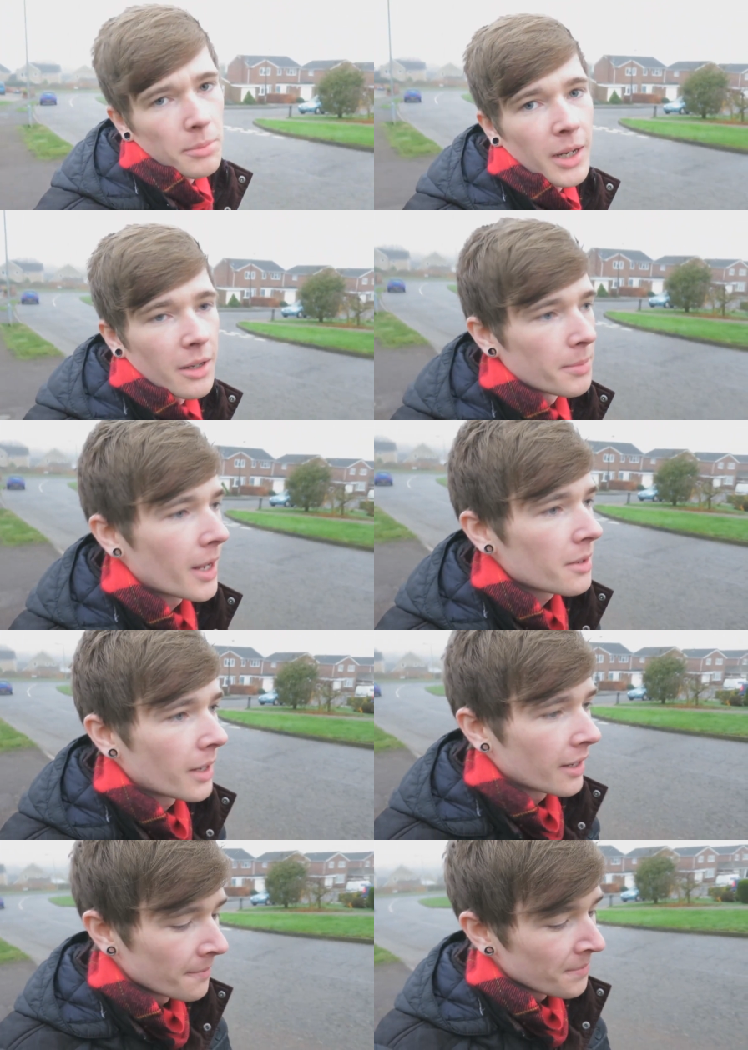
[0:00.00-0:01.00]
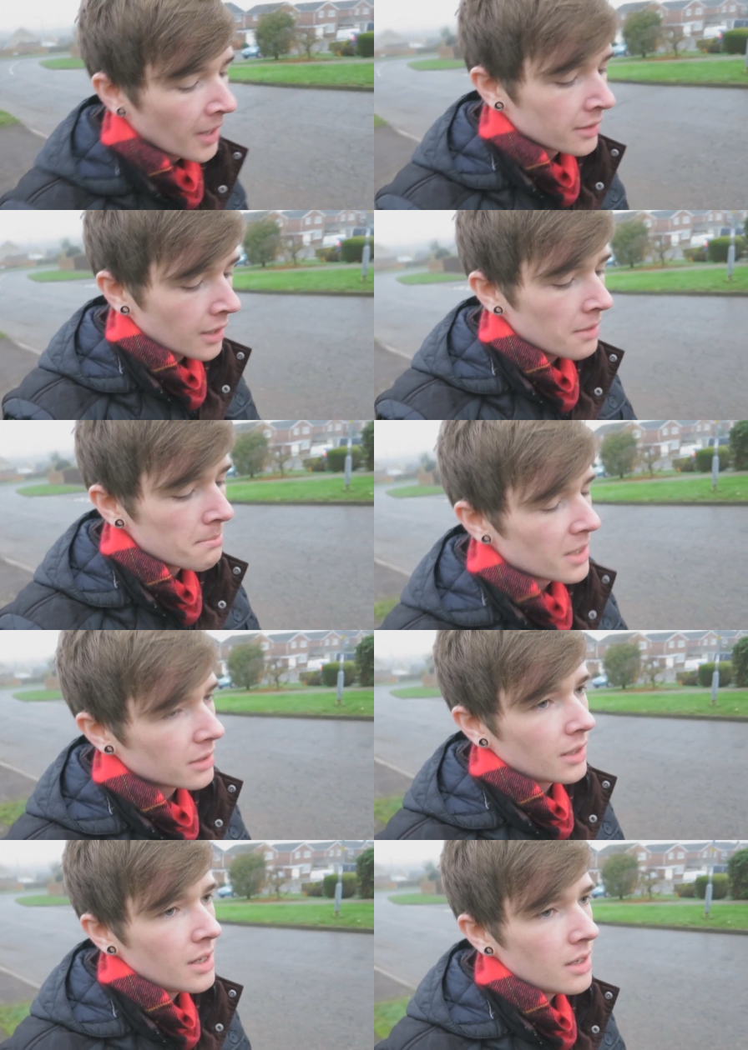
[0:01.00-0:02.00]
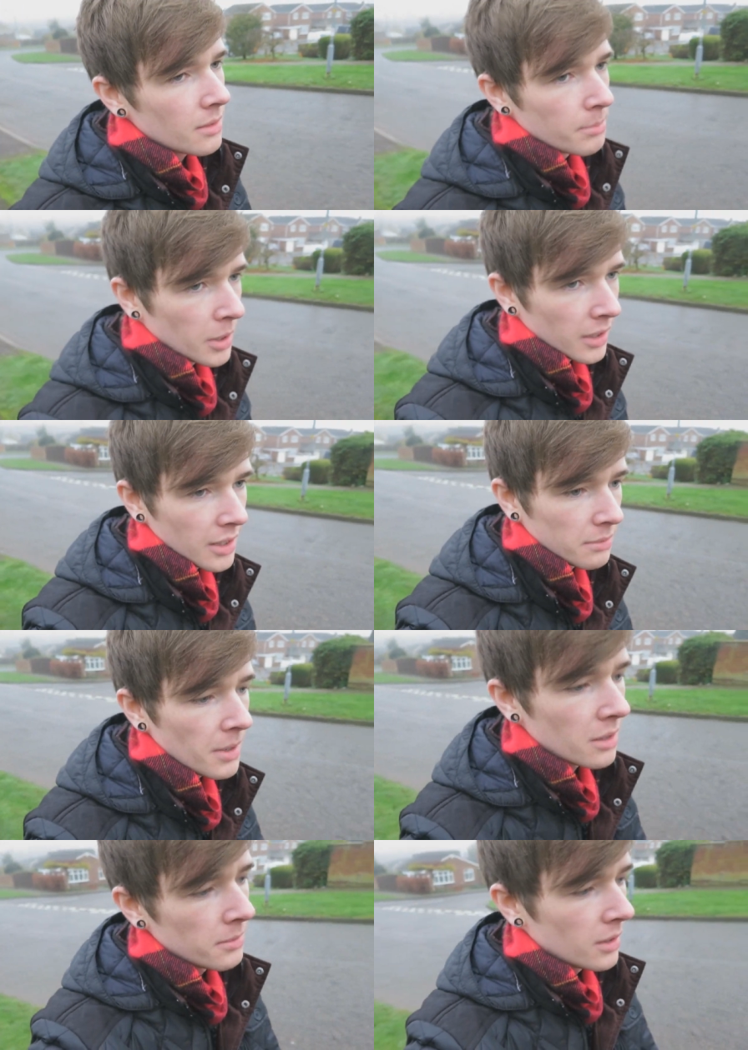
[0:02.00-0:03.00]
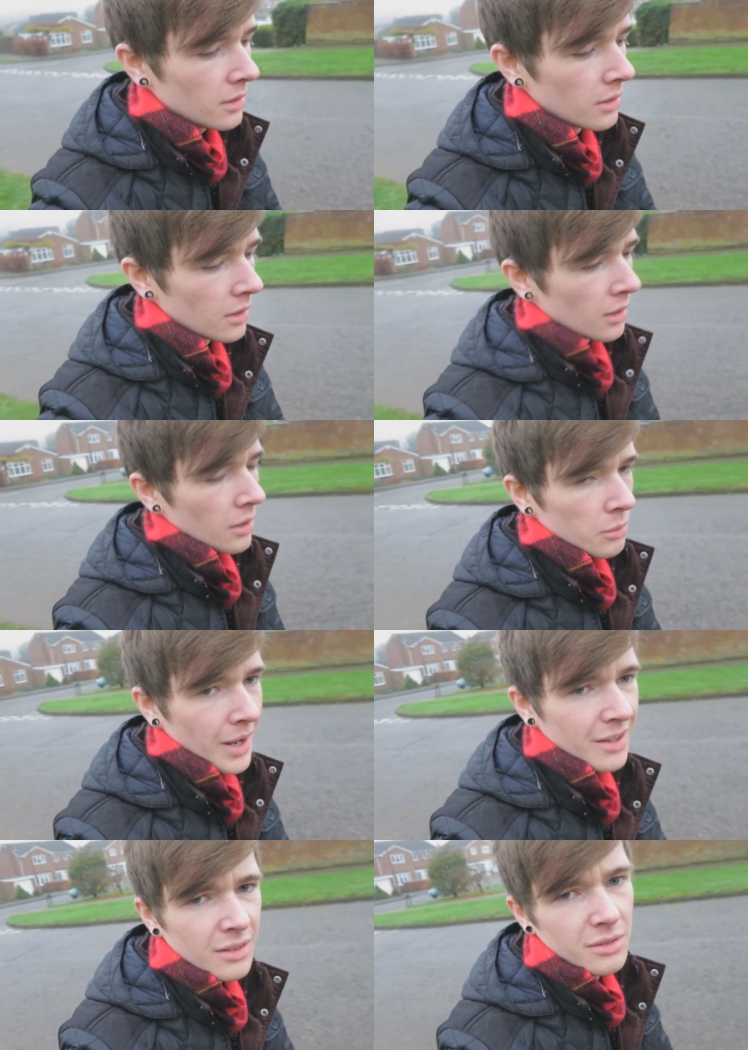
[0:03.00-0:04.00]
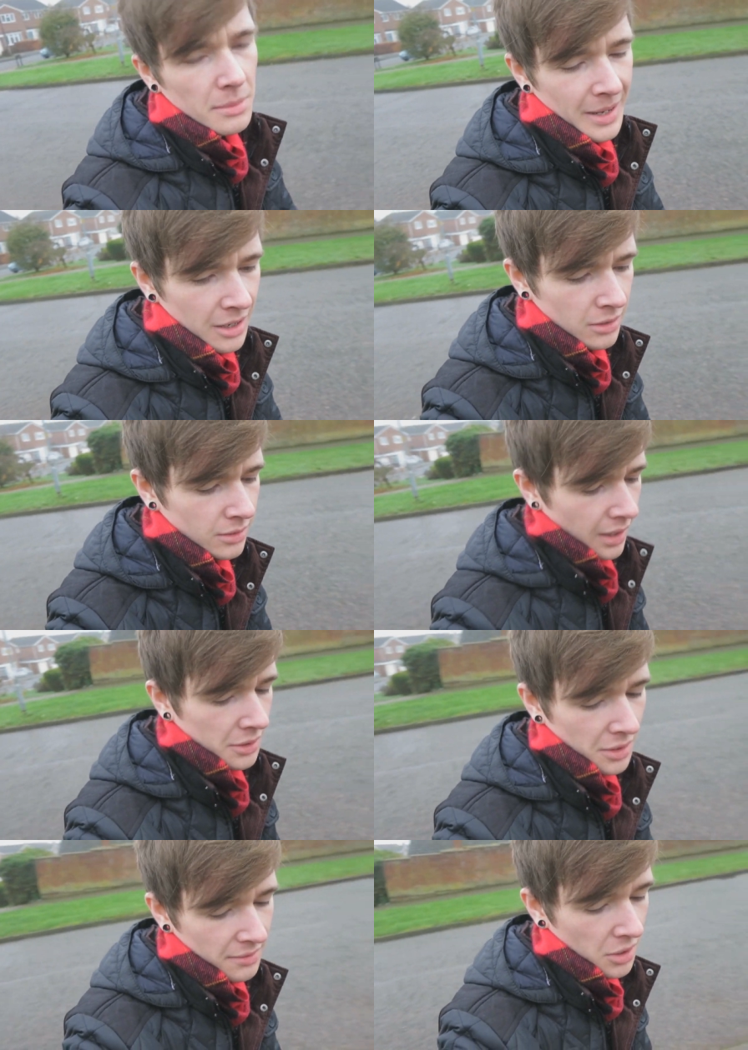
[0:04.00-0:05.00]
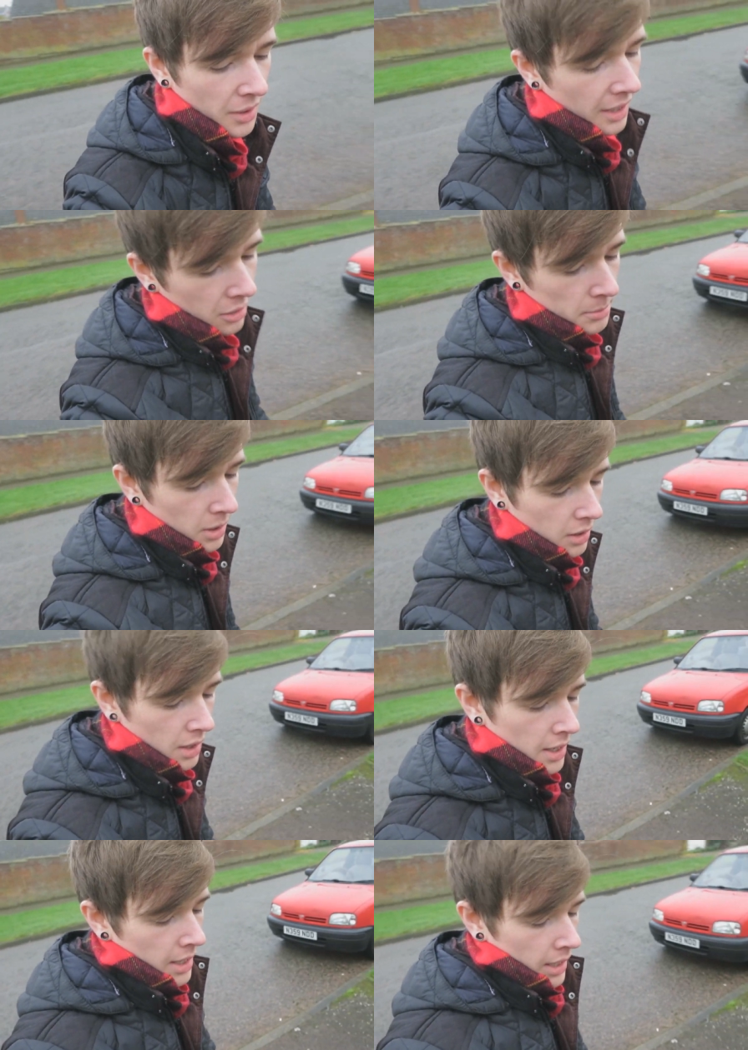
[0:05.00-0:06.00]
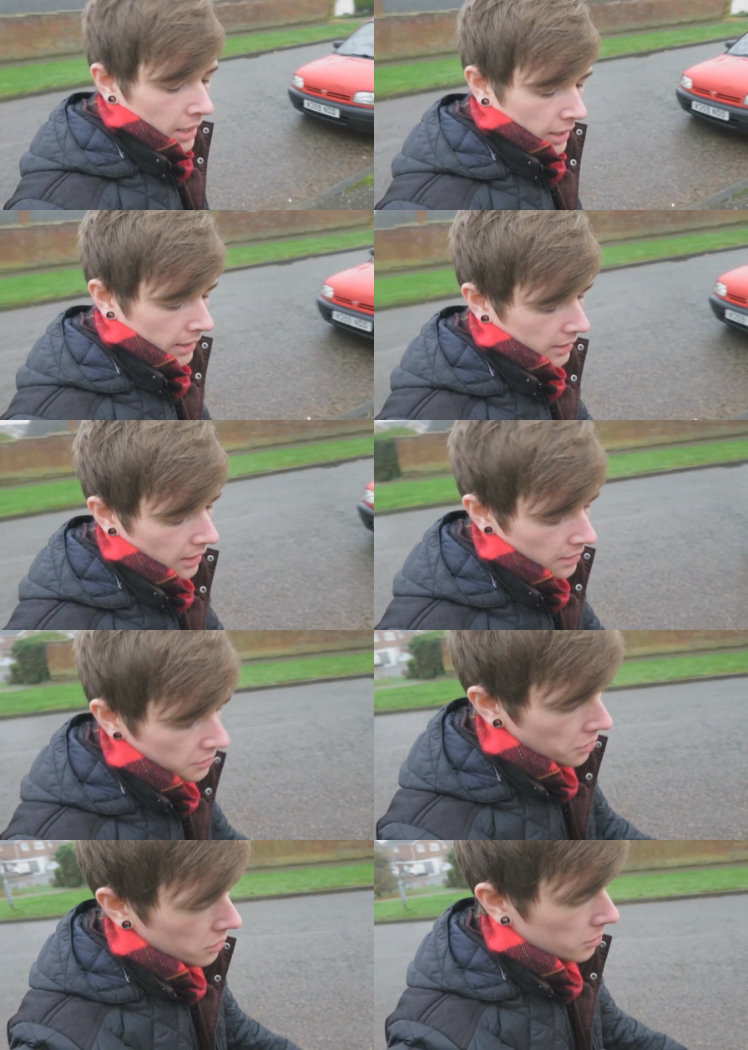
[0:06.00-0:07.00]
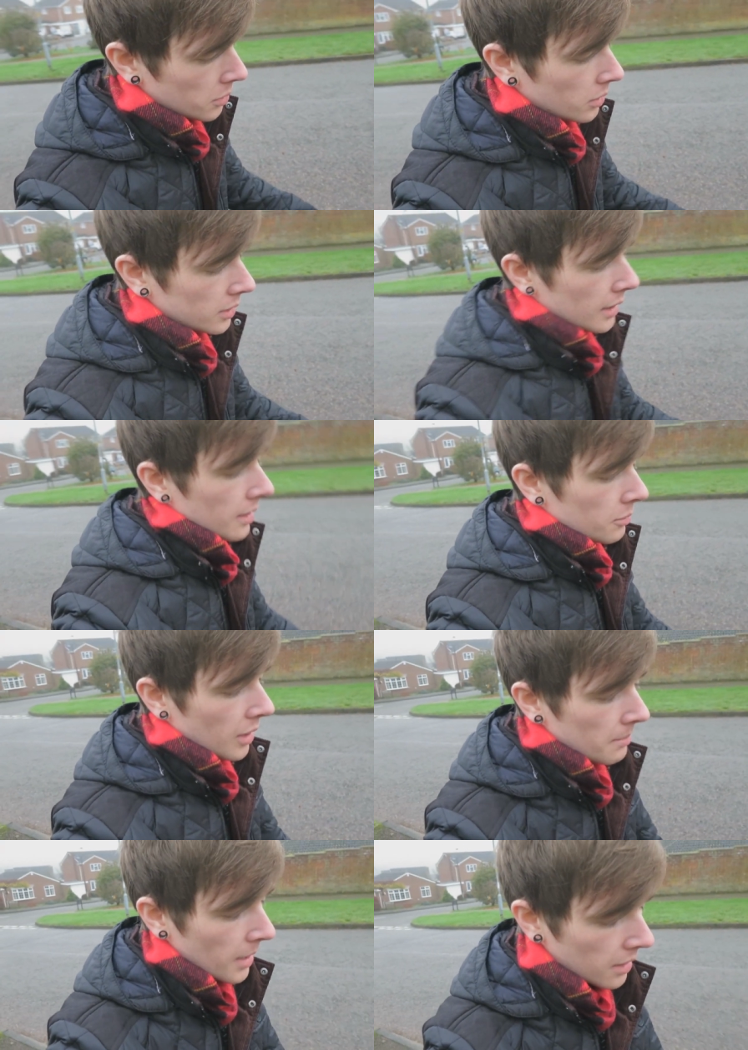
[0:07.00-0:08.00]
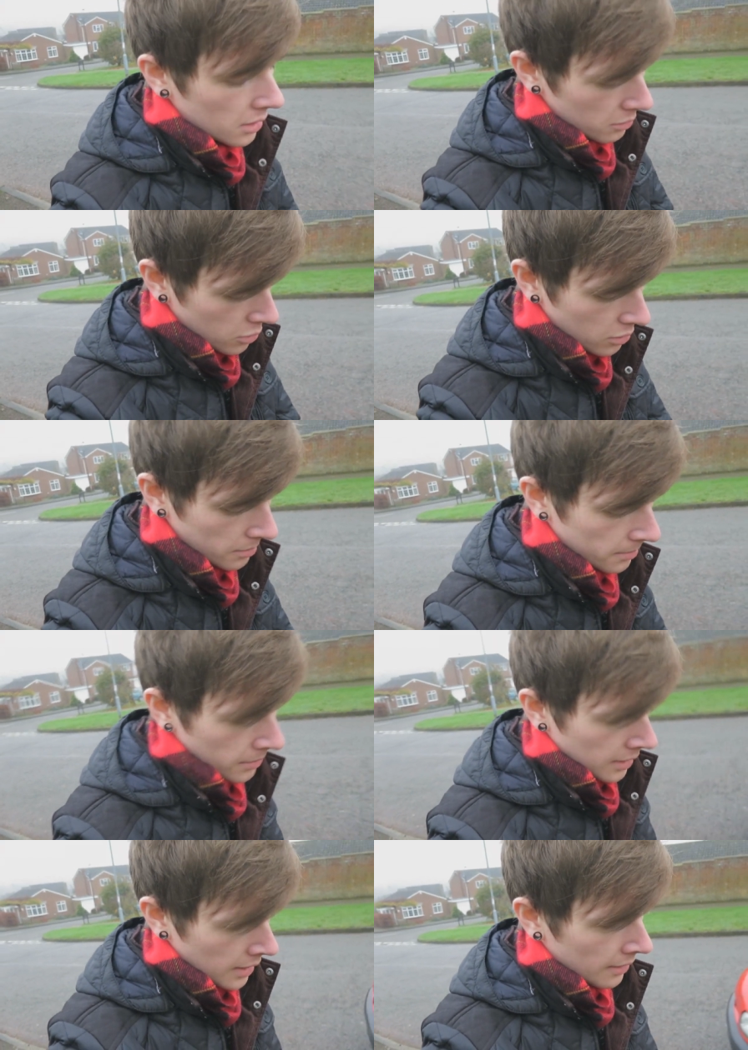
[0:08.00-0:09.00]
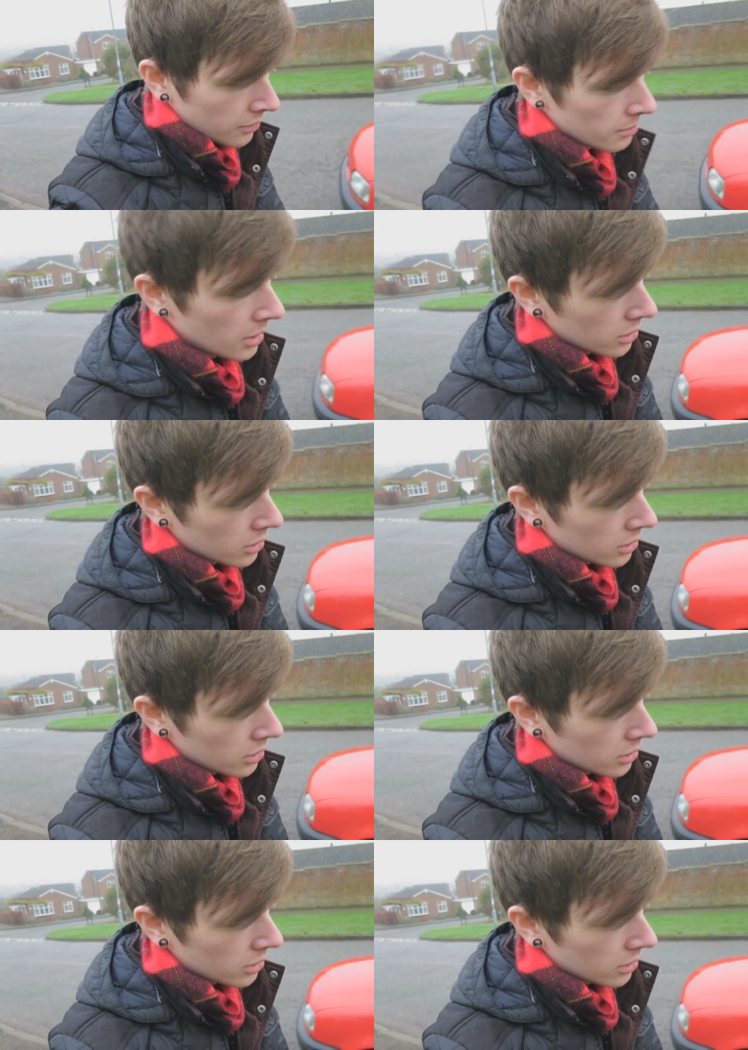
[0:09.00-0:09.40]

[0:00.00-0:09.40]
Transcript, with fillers: a lot better. But anyway, it's kind of misty, but it's making me wet somehow. I don't even know how, but let's get these dogs walked and then we'll get back in the warm, have some